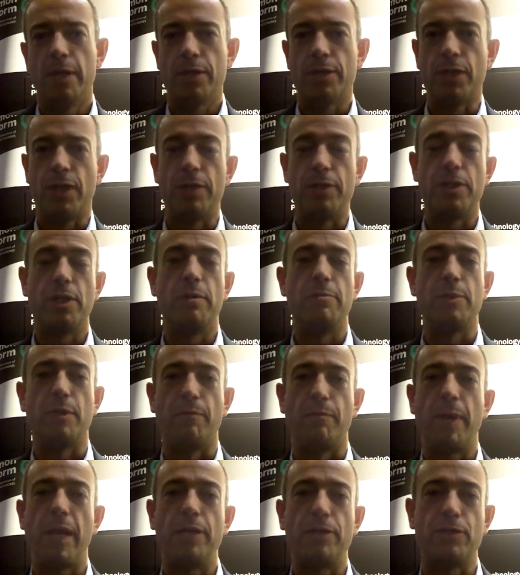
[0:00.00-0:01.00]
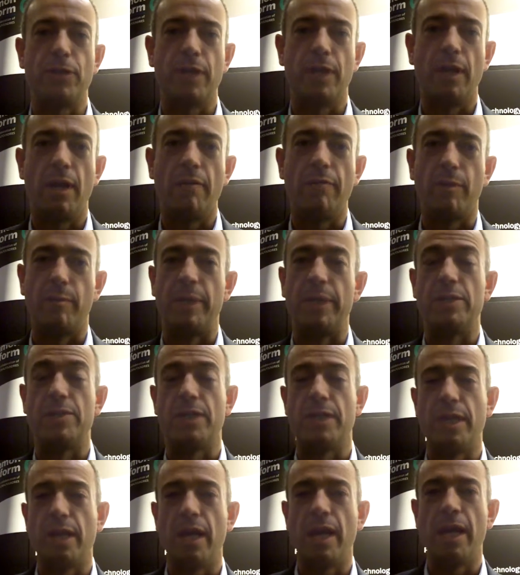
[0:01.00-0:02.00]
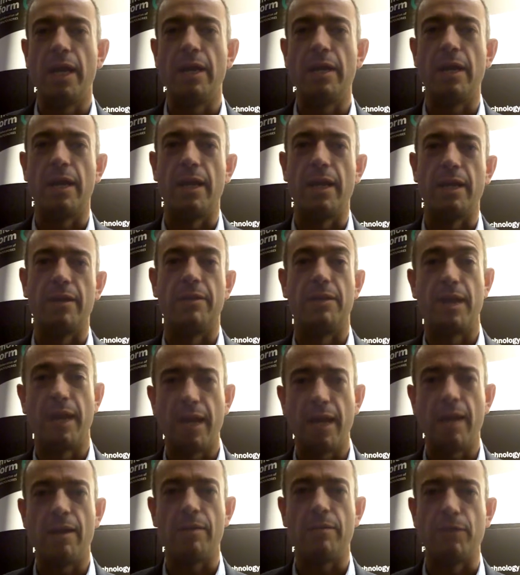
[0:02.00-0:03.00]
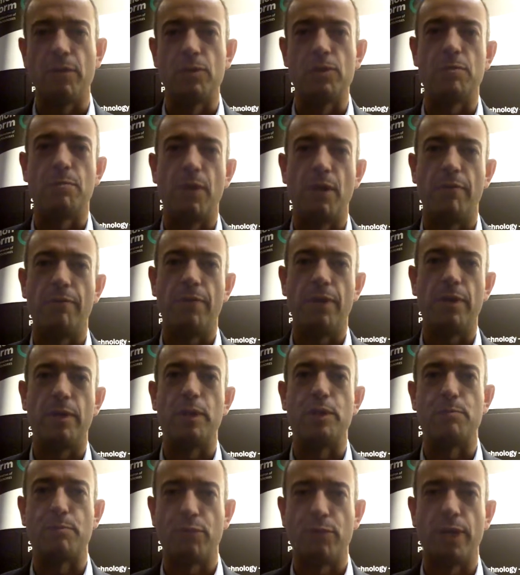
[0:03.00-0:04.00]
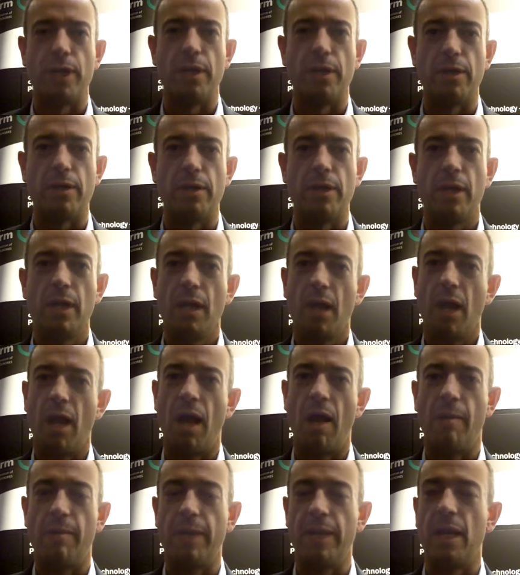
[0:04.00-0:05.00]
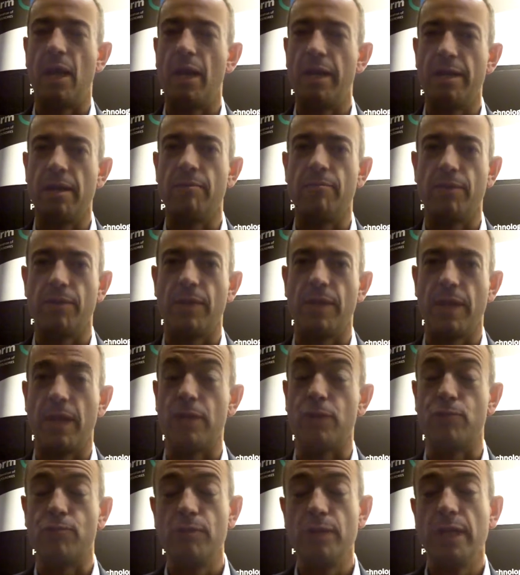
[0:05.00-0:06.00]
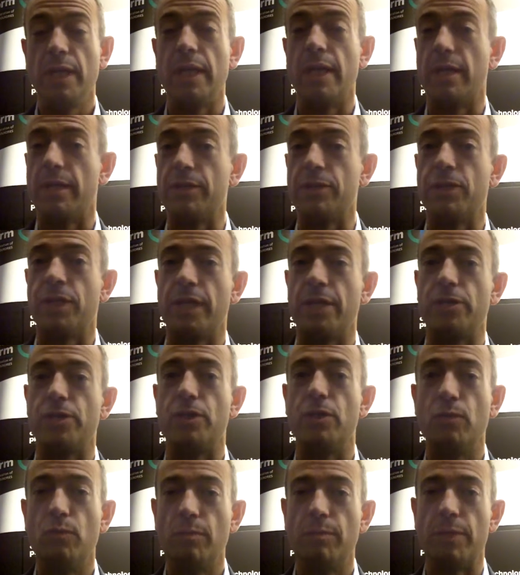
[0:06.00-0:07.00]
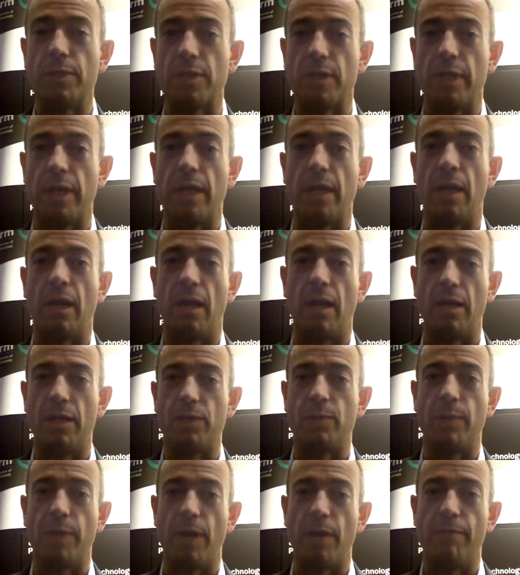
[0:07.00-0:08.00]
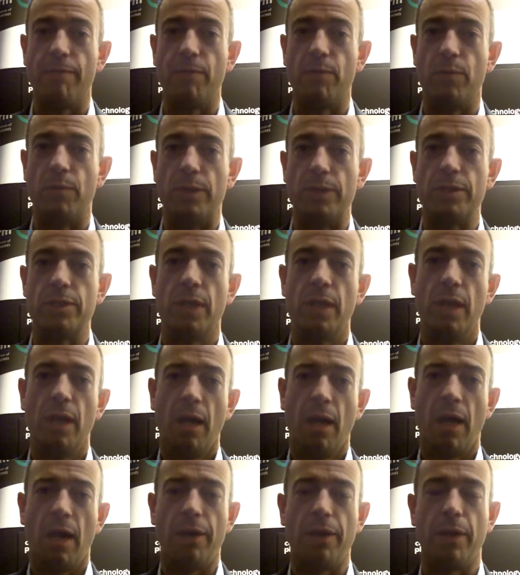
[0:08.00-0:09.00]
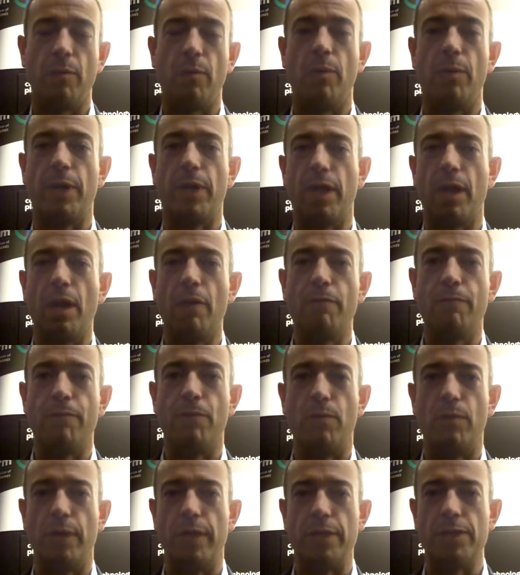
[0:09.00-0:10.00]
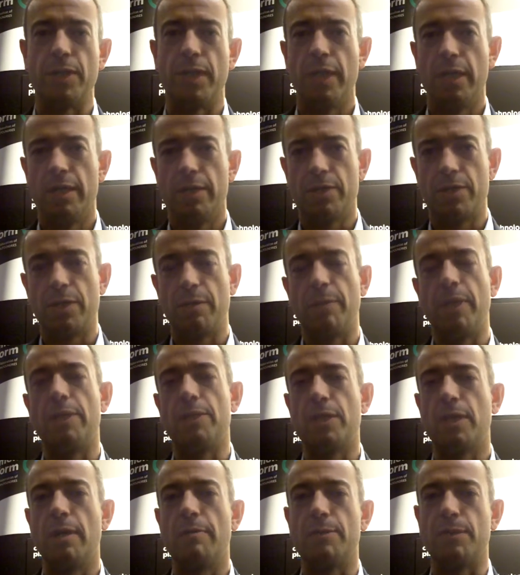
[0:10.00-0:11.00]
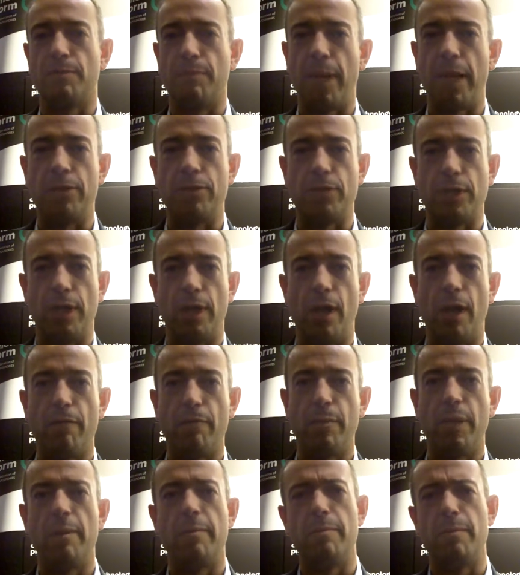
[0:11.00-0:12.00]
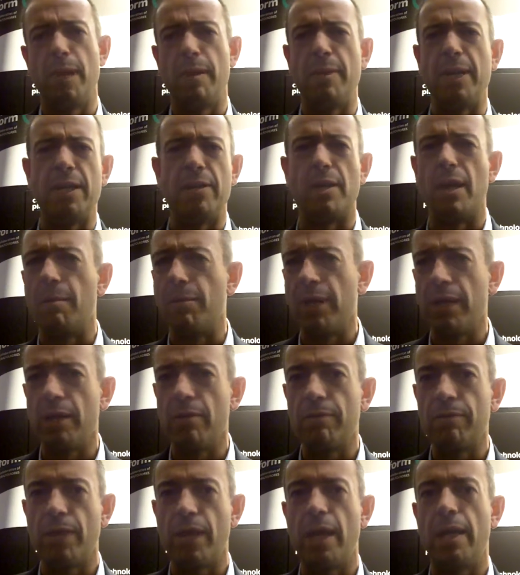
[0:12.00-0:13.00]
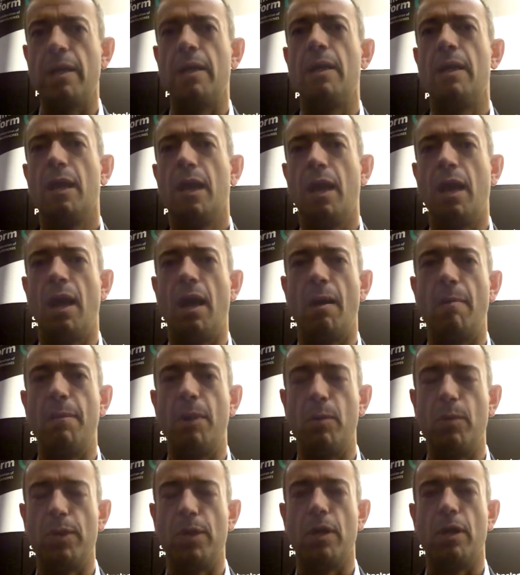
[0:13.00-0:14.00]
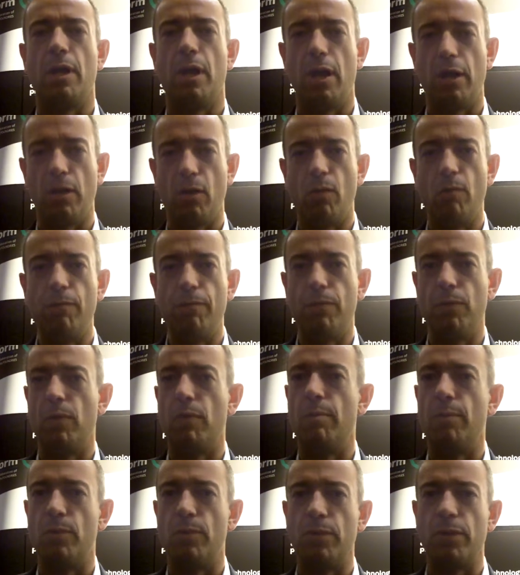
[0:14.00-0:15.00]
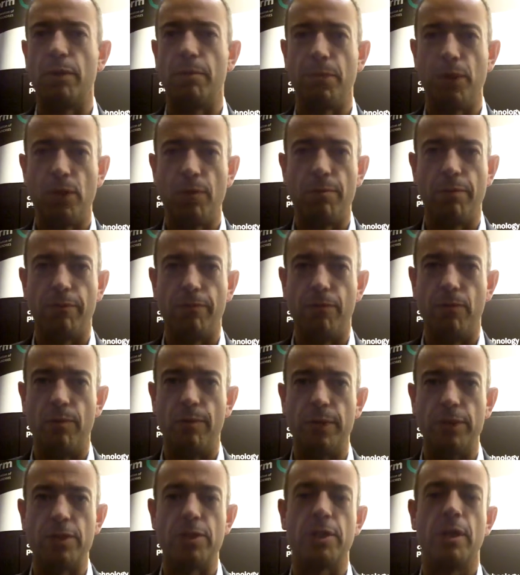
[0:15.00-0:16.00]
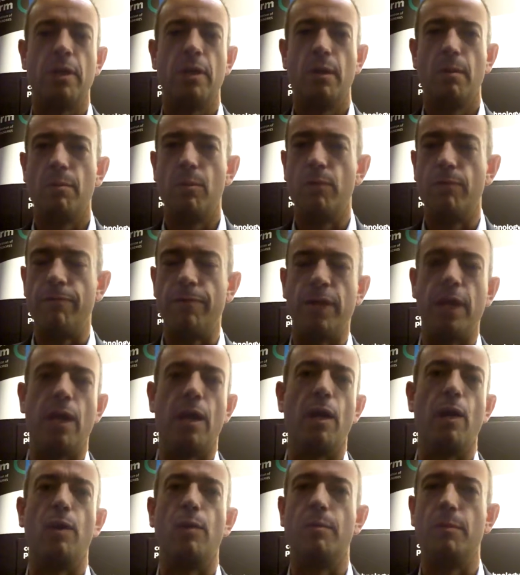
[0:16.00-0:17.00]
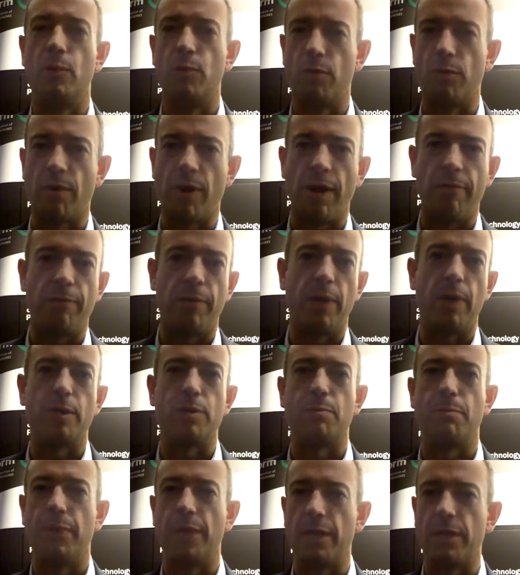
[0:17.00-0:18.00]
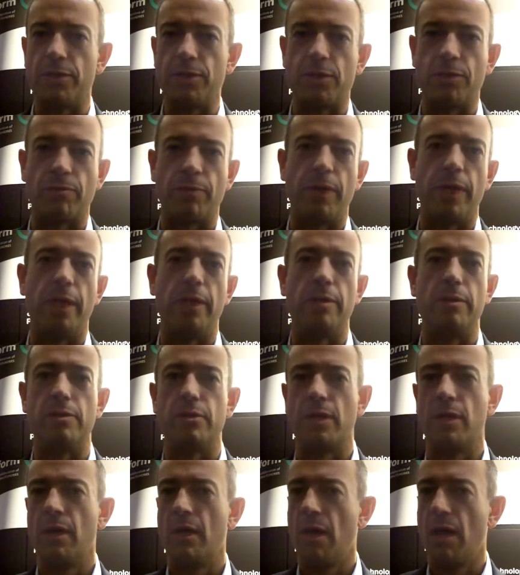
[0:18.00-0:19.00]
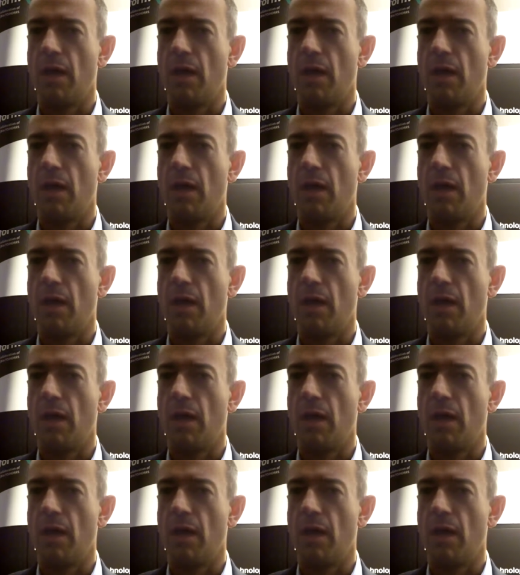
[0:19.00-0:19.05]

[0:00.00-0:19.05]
So in terms of battery life, I mean, today getting a day out of your smartphone is pretty good. I mean, I don't think that's really going to change enormously as we go forwards. I think what we can hope for is similar types of battery life, maybe a doubling of that, but with an awful lot more compute performance, more video, more graphics, bigger screens,